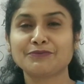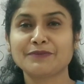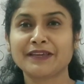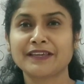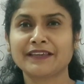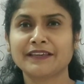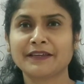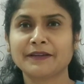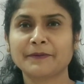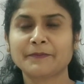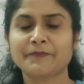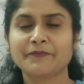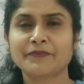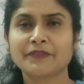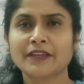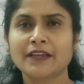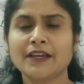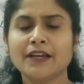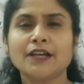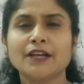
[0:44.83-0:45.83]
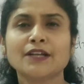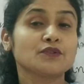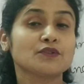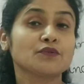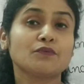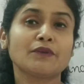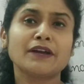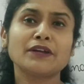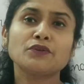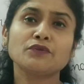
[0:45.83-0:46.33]
making. So
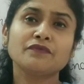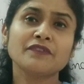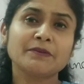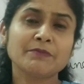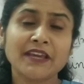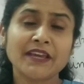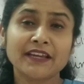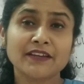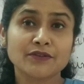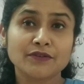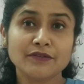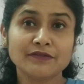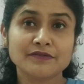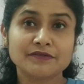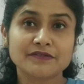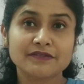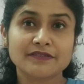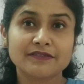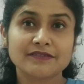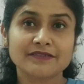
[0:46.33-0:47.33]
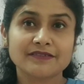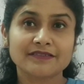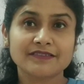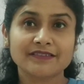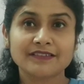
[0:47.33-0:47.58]
why do we make notes?